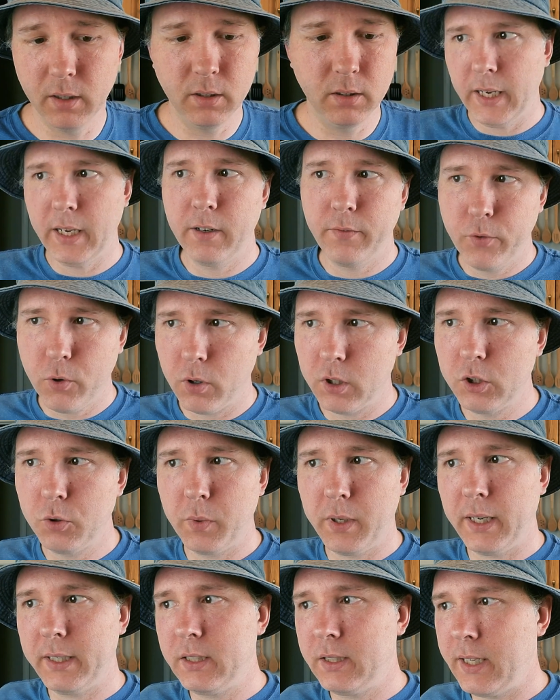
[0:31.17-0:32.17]
And of course,
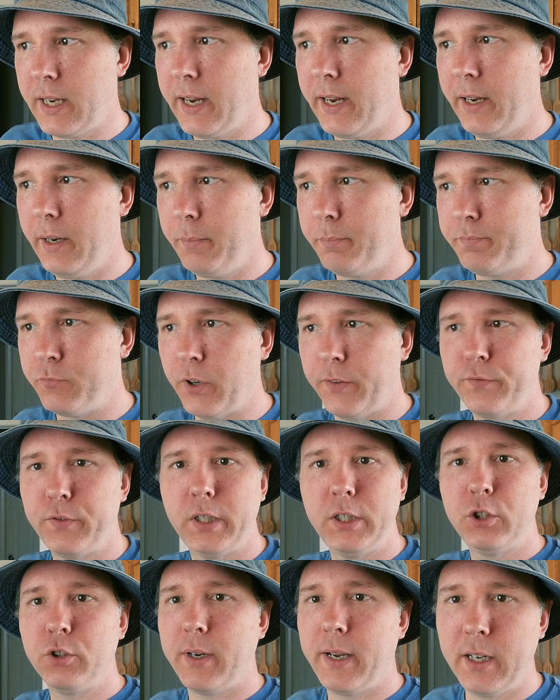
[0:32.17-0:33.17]
when I say
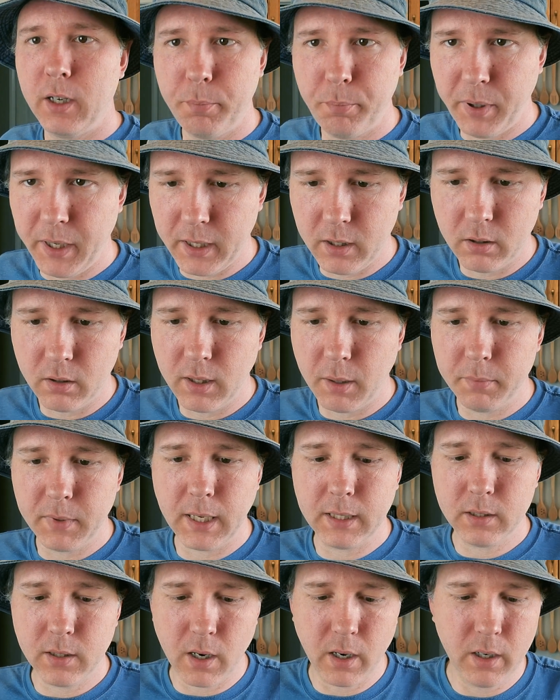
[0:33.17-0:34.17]
refrigerator pickle, I'm
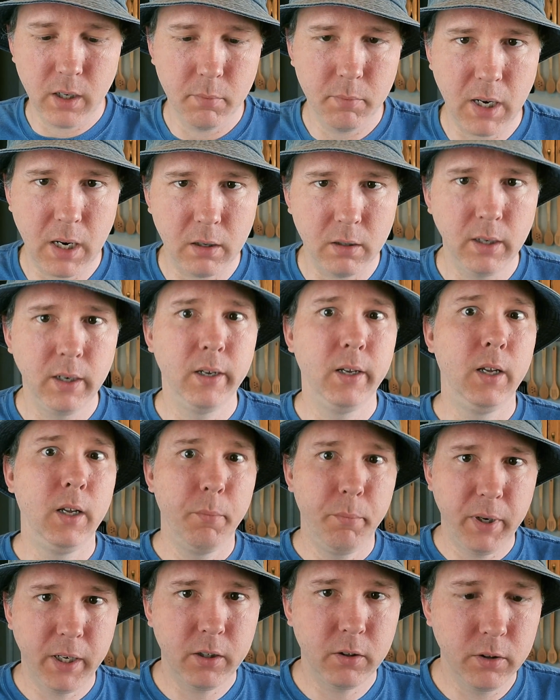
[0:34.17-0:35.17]
not talking about
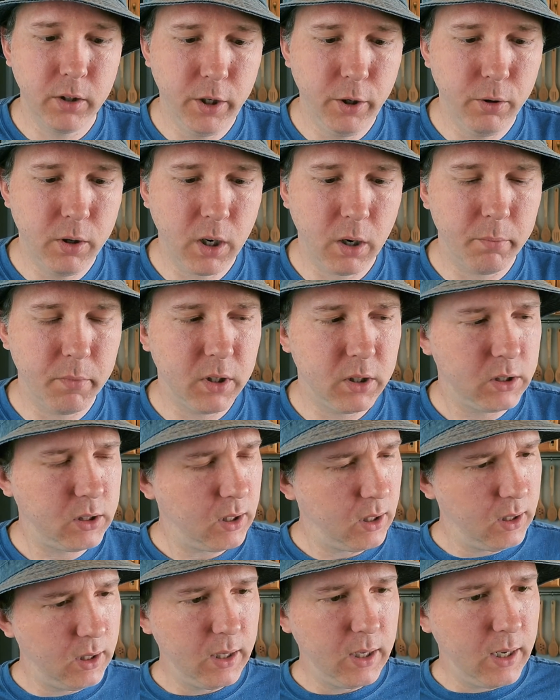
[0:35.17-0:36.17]
pickled
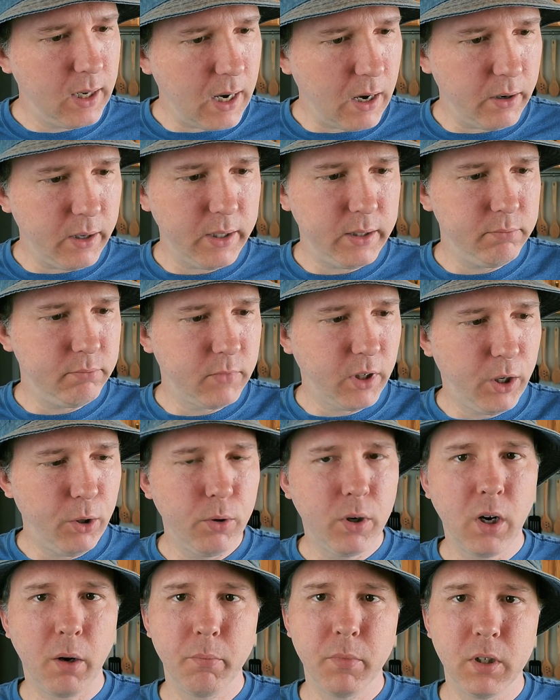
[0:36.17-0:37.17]
cucumbers. How did
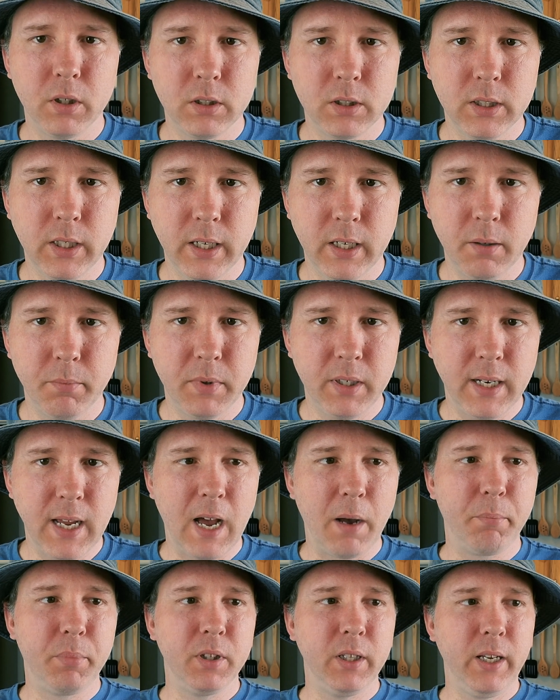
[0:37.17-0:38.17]
cucumbers get a
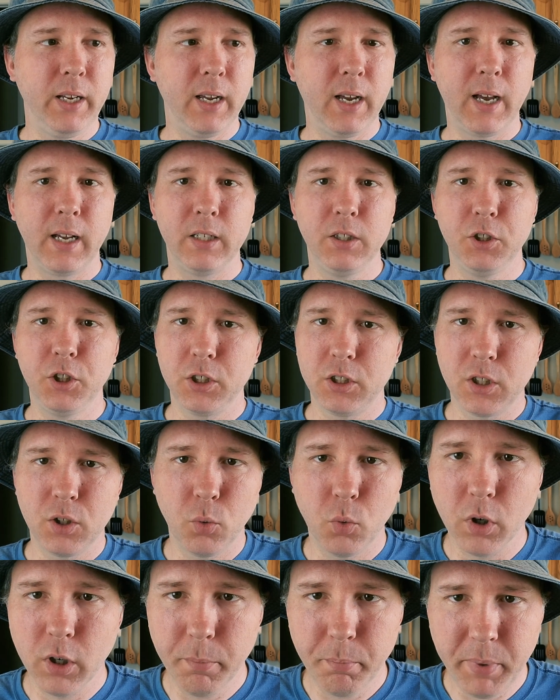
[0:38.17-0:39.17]
monopoly on just the
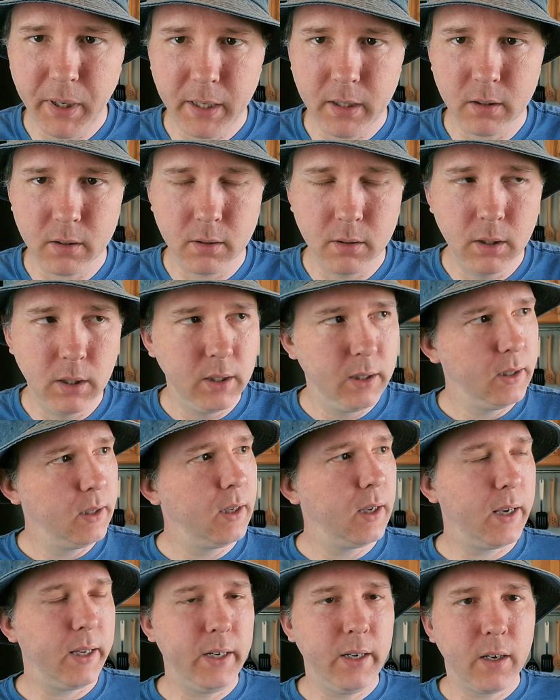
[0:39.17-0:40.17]
word pickle?
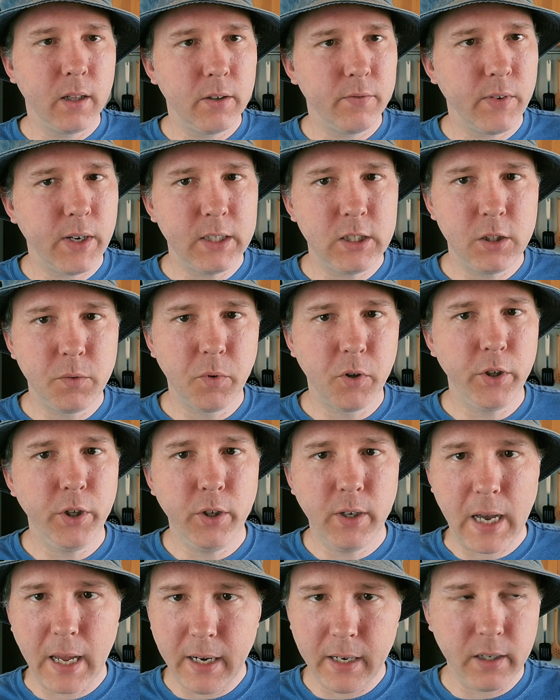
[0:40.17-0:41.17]
Any other vegetable, you
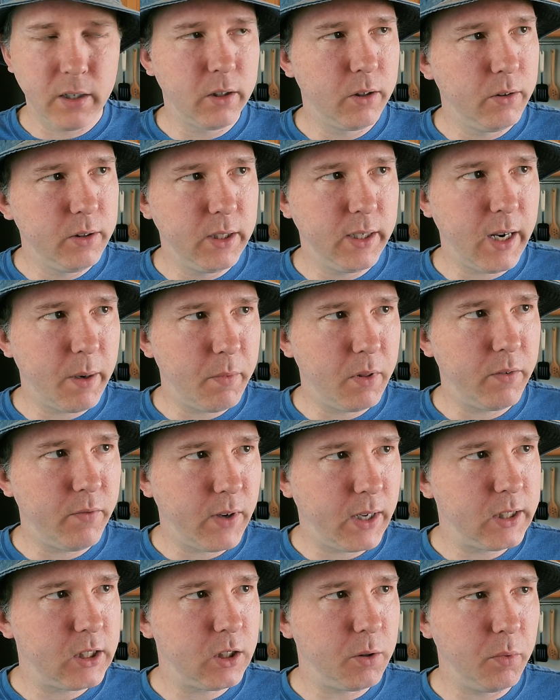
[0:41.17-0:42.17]
got to include the name of the
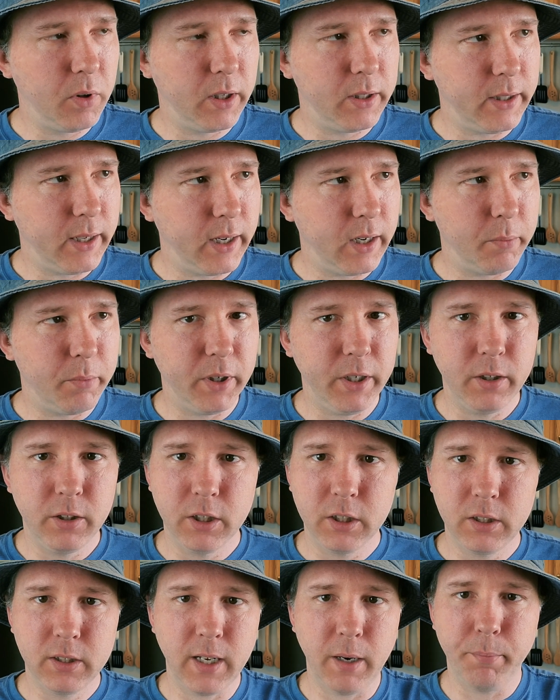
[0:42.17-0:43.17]
vegetable in there, but you
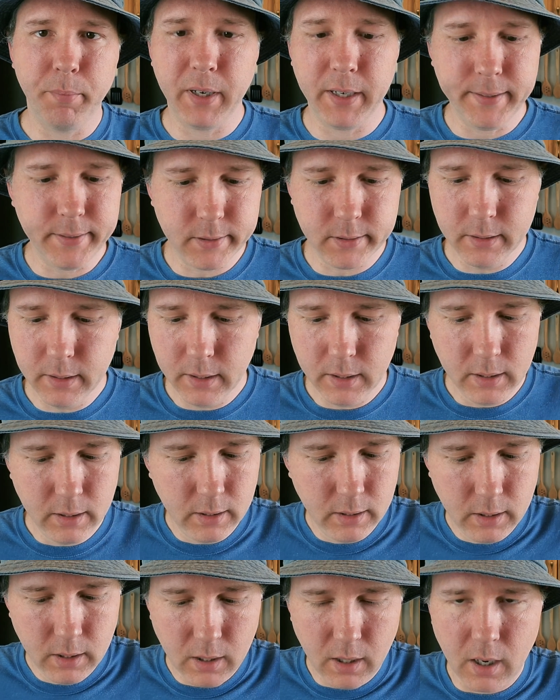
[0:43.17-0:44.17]
just say pickle,
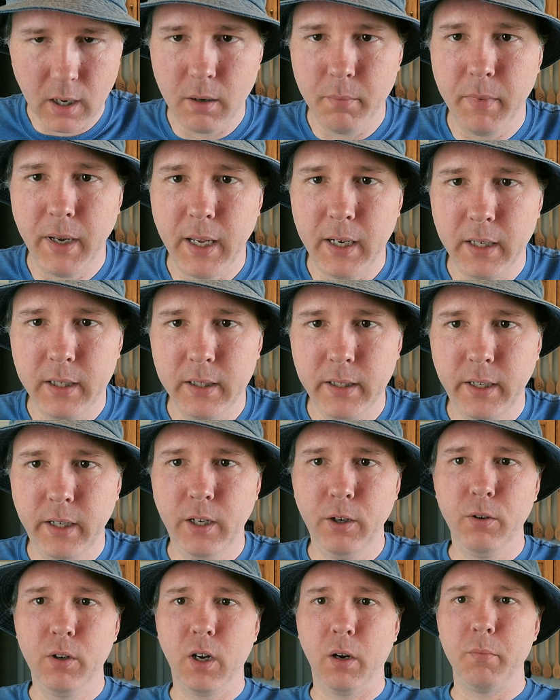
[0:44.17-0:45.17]
automatically
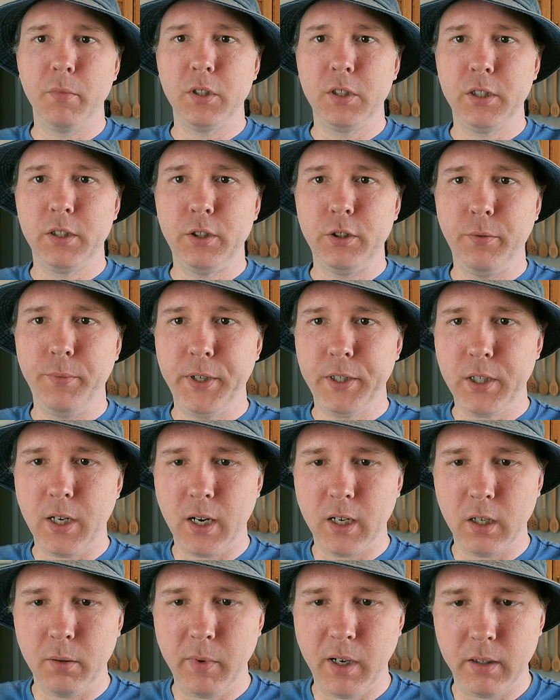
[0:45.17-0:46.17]
cucumbers assume you're
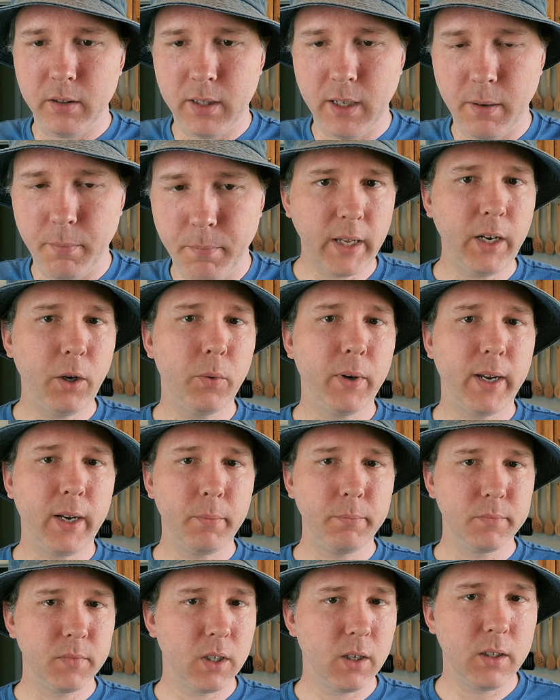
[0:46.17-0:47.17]
talking about them.
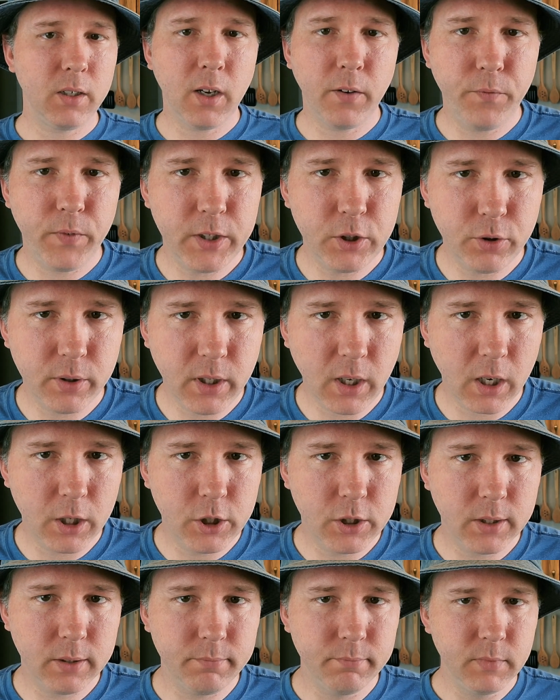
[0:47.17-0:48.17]
Anyway, enough
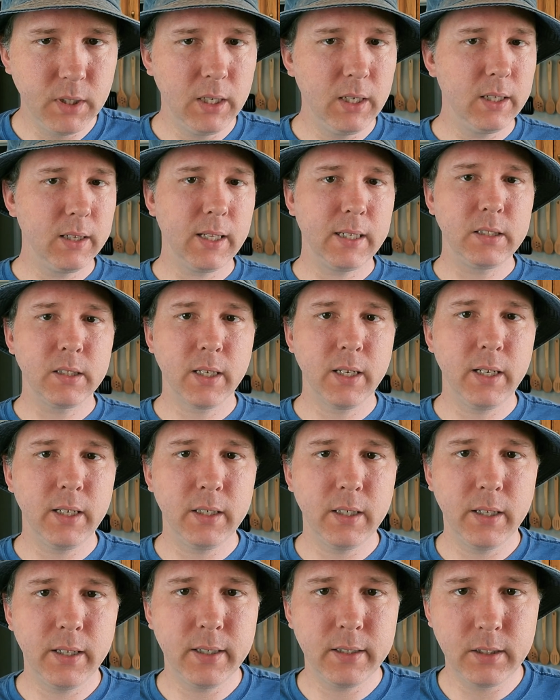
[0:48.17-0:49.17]
introduction. Let's get
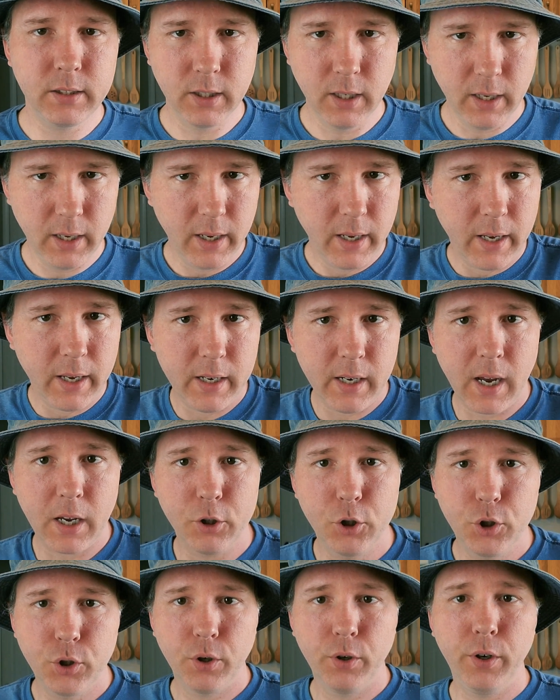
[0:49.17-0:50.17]
into this, and I'll
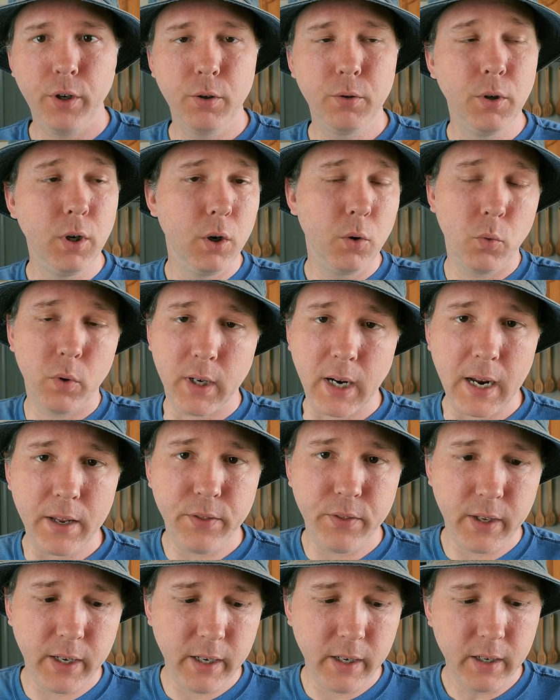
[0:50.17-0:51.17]
show you what I
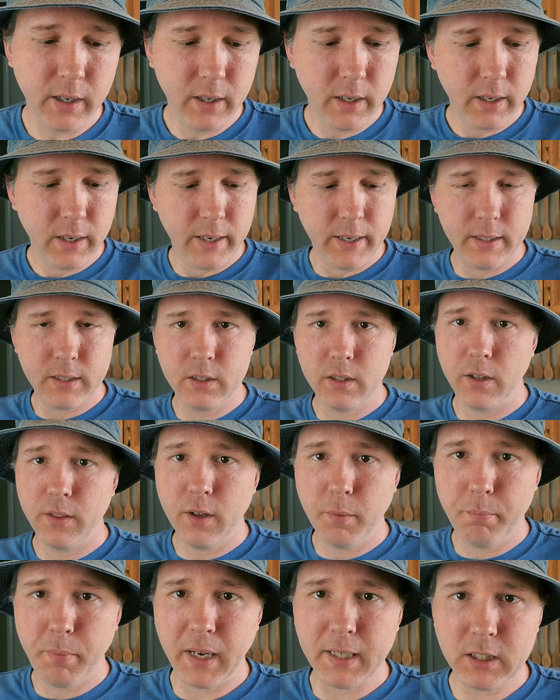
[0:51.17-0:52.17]
think is
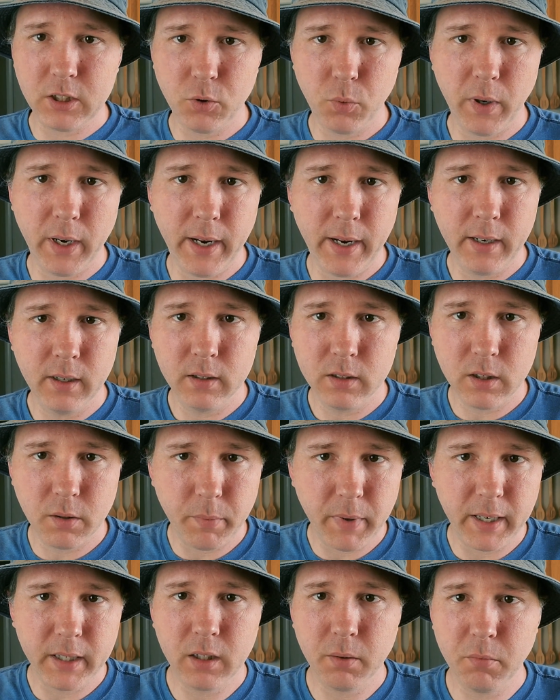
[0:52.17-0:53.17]
the best way to
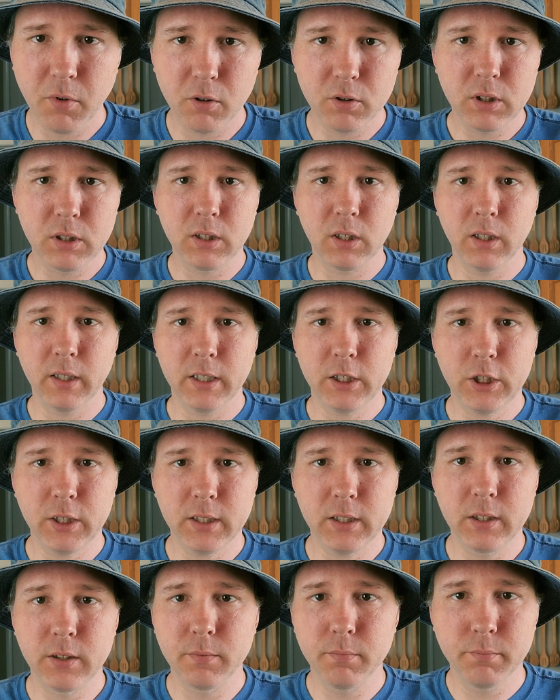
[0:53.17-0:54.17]
make the most
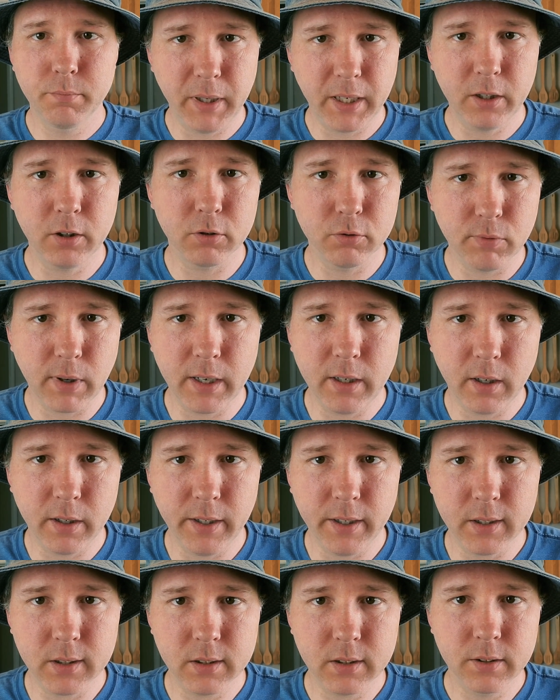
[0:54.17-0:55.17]
delicious pickled red
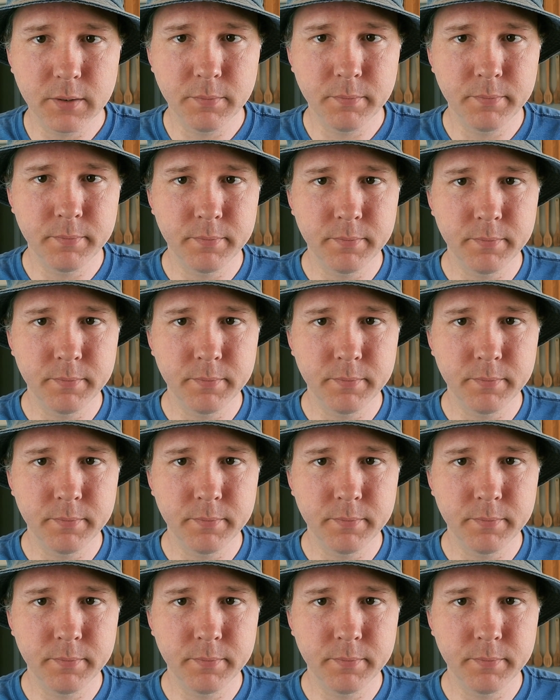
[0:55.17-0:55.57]
onions.